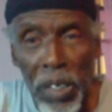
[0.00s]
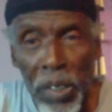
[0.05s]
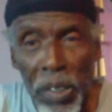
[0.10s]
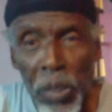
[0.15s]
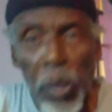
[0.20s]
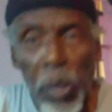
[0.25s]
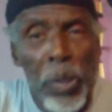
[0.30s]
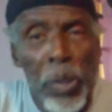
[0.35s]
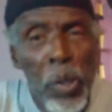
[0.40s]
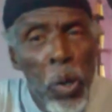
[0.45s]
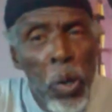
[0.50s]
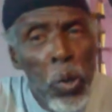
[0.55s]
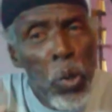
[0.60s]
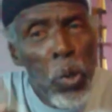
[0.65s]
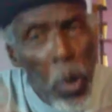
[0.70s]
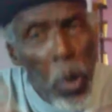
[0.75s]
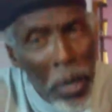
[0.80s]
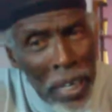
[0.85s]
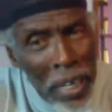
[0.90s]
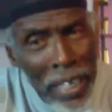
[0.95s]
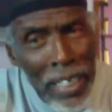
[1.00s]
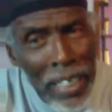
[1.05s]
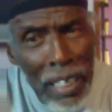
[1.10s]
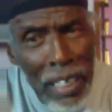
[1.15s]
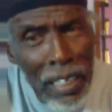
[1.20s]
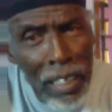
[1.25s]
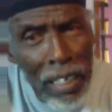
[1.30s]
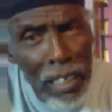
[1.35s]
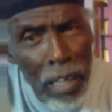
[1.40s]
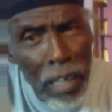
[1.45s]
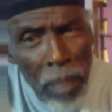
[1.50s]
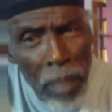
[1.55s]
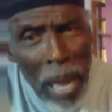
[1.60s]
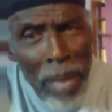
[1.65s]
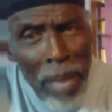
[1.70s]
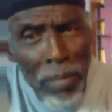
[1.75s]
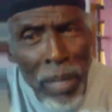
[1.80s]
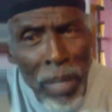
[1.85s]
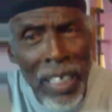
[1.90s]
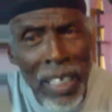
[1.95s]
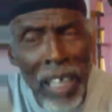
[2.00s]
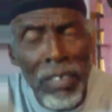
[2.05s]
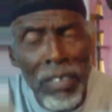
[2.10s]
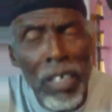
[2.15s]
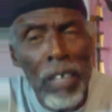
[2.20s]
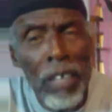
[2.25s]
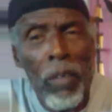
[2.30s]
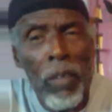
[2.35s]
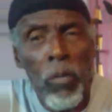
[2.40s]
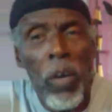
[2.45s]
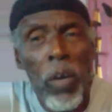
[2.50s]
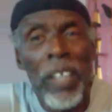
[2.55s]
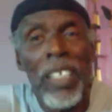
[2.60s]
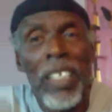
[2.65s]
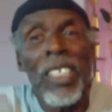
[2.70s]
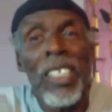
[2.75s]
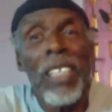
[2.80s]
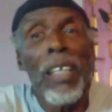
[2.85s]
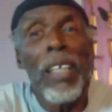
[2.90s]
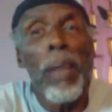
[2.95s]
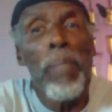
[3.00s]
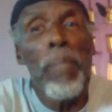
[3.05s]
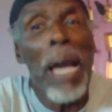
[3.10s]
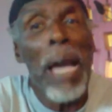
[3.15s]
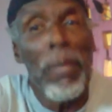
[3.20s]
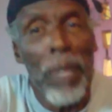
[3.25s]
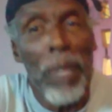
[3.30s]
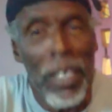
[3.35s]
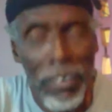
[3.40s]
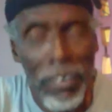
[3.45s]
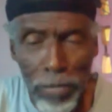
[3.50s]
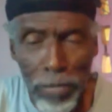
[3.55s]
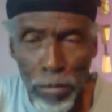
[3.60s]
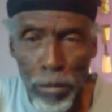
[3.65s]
you look in the Bible, as I've said before, it is not a Bible,